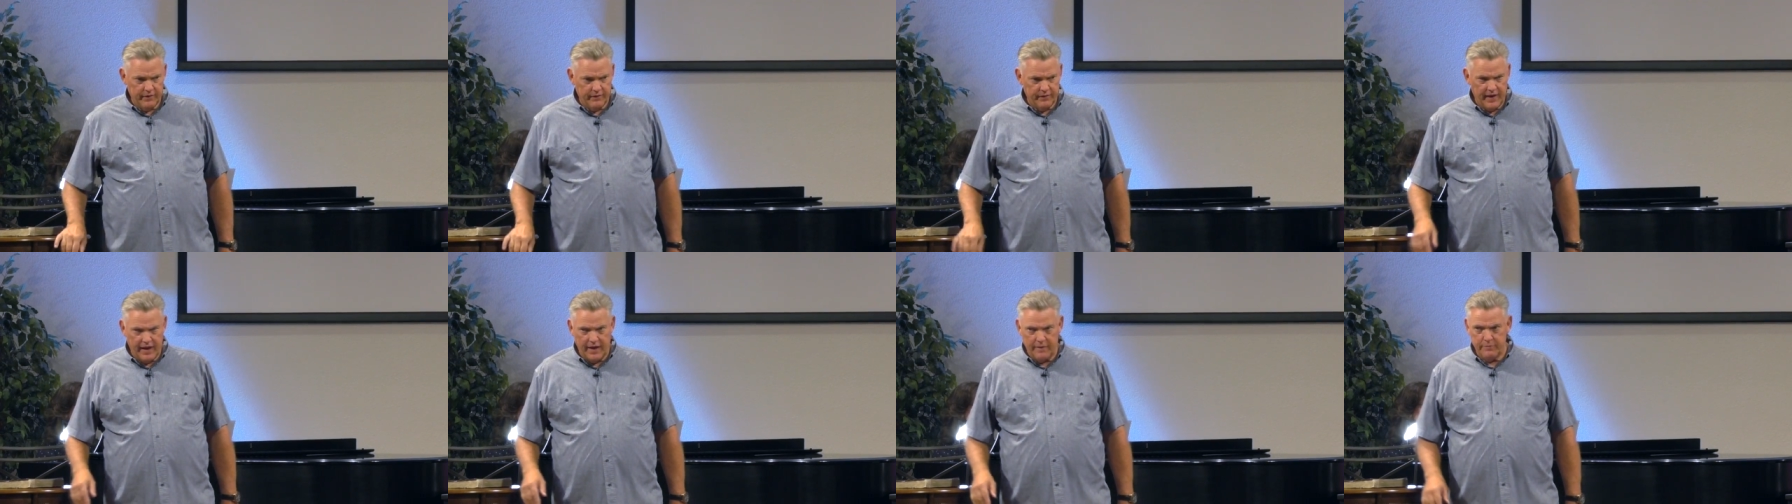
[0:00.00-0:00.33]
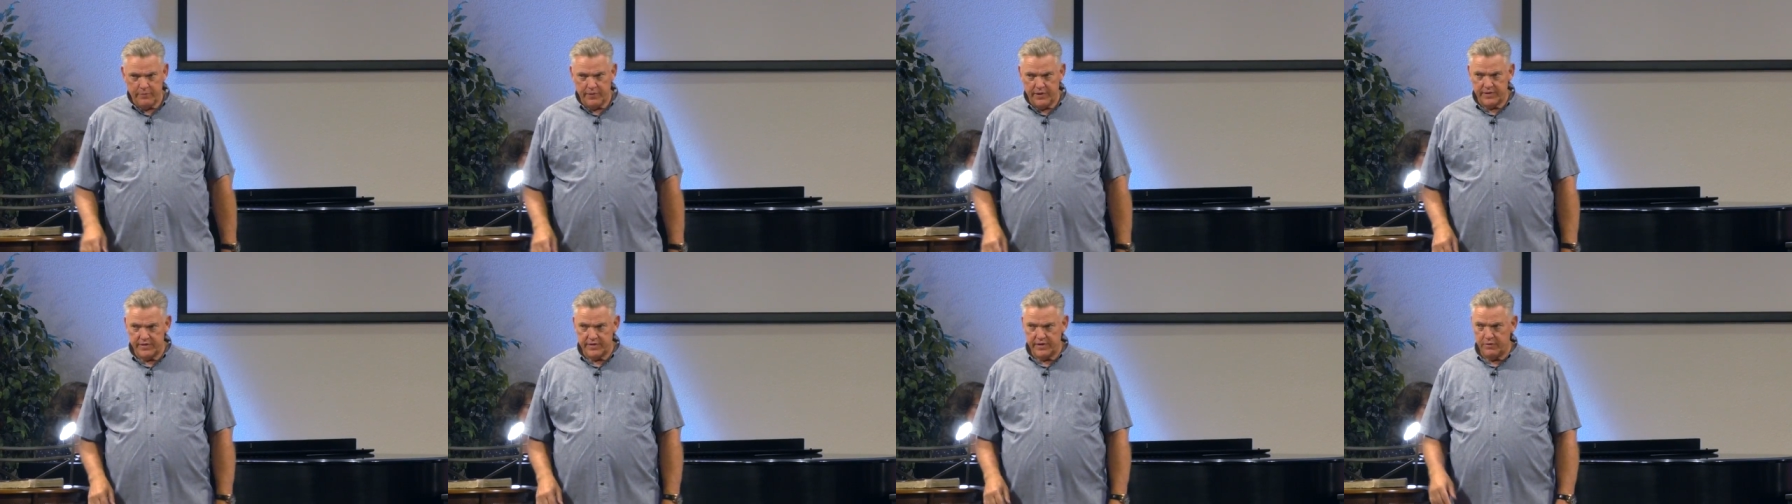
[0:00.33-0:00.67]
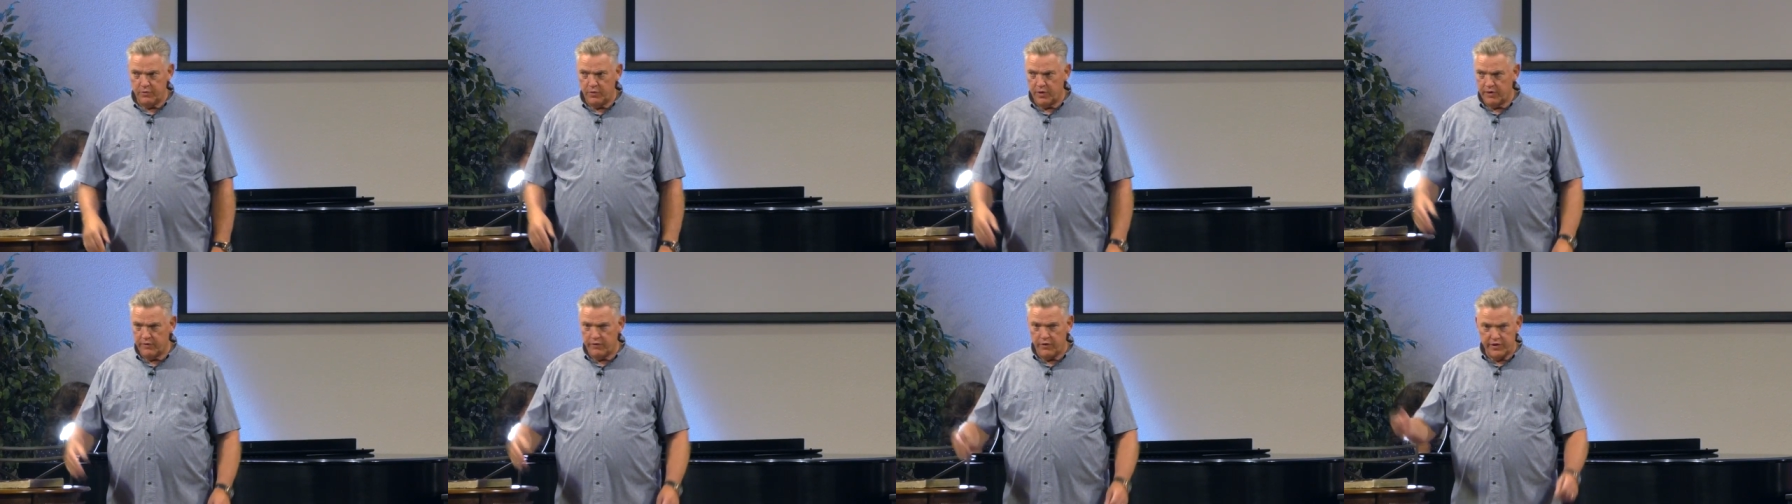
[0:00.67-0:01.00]
If I'm busy,
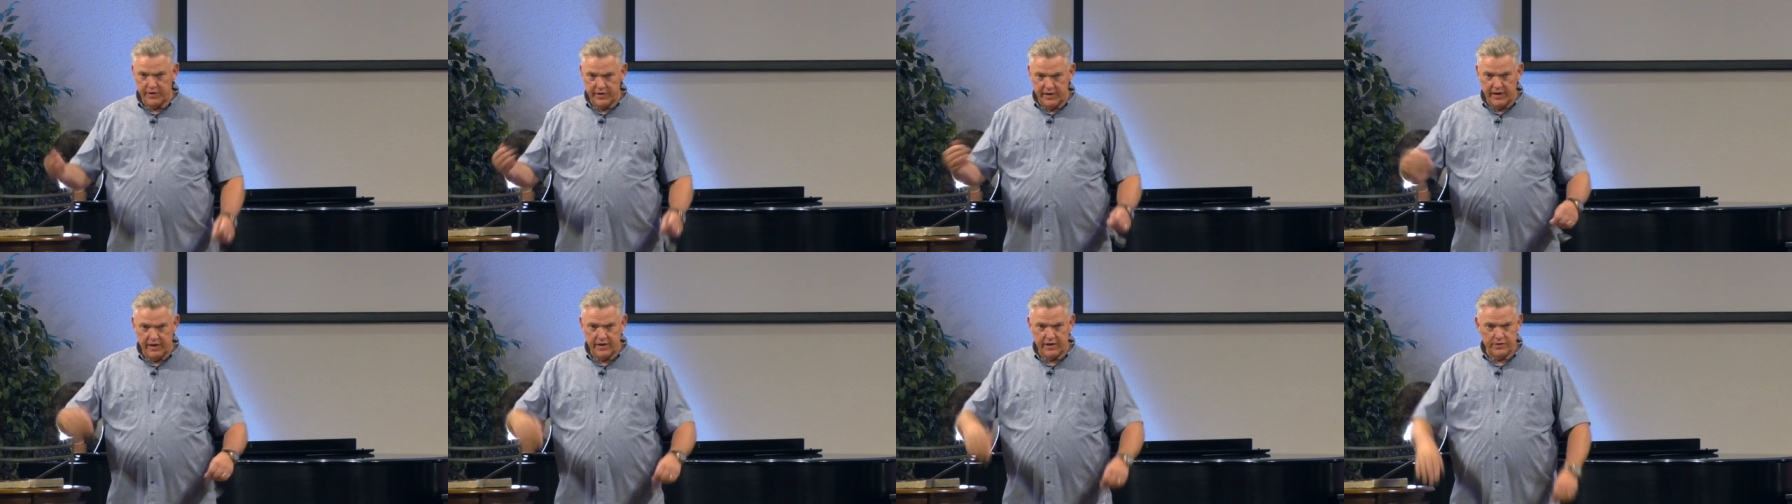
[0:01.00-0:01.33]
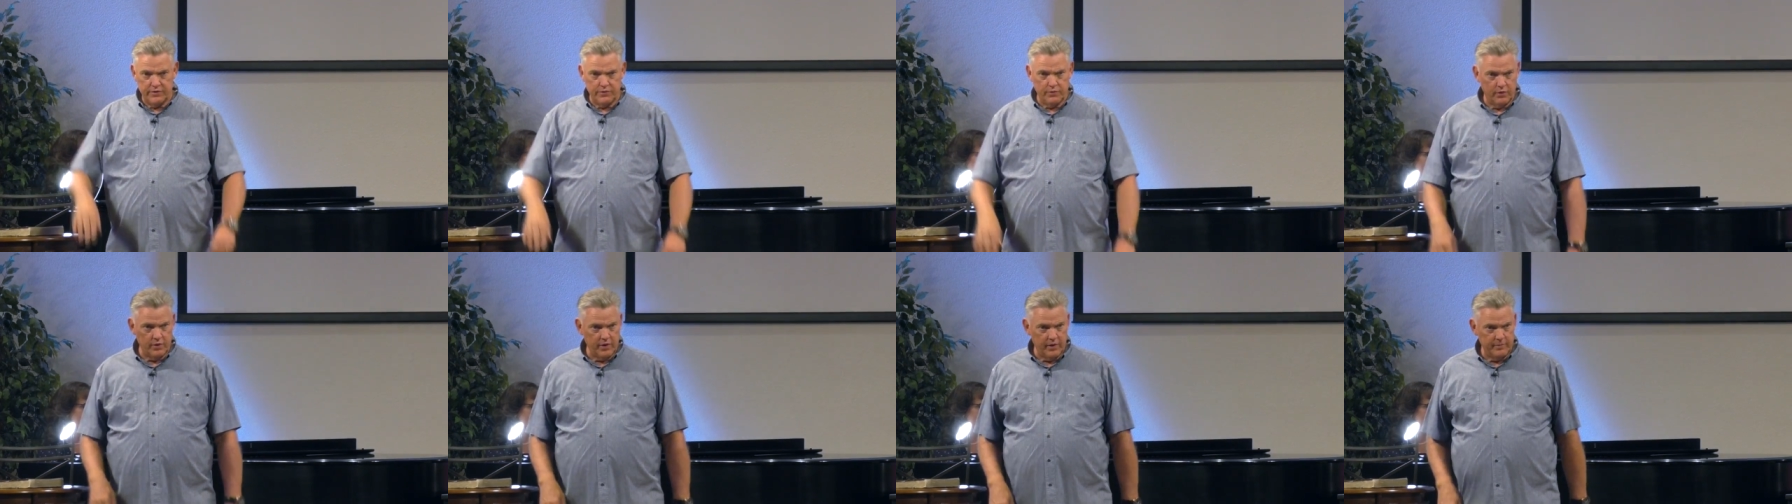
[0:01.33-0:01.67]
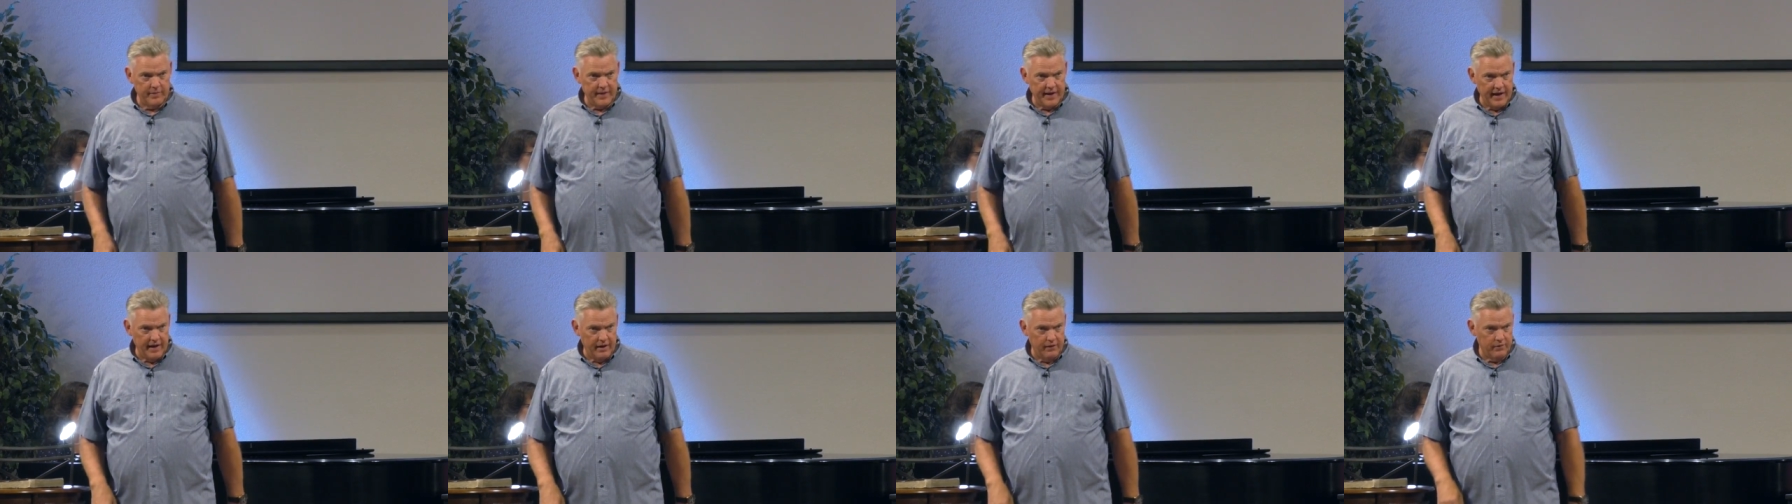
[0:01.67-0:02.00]
one of our deacons will
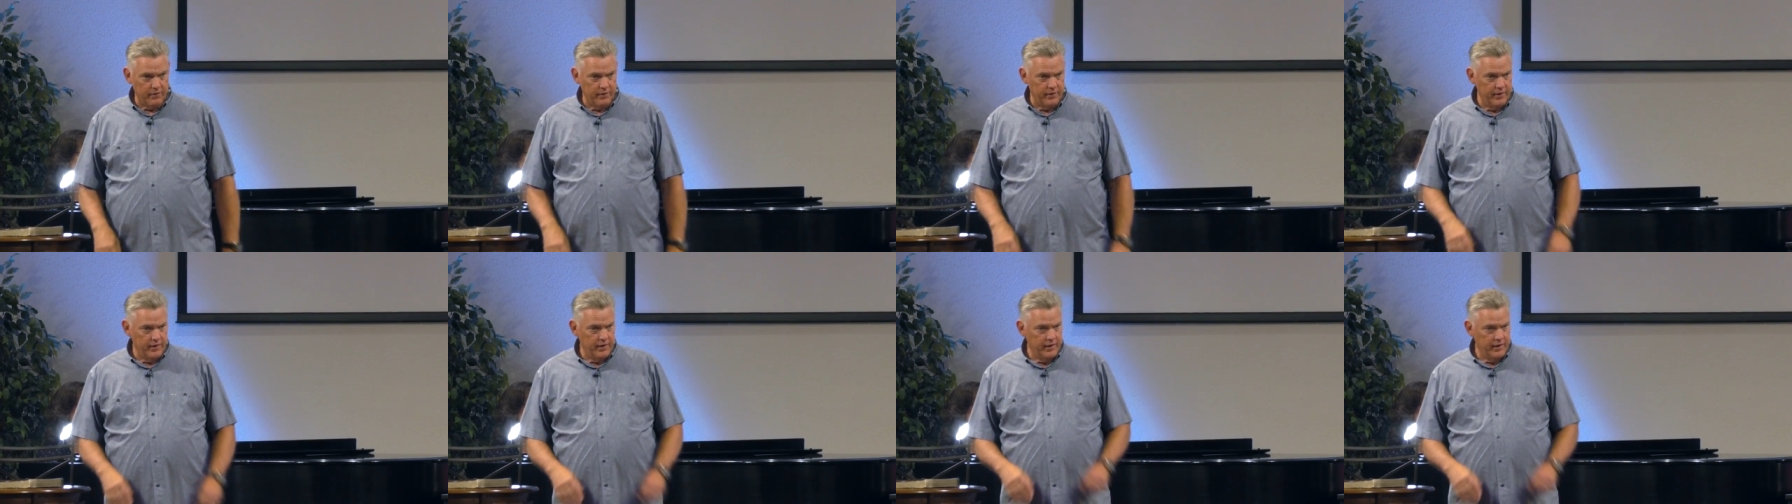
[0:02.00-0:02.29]
come down.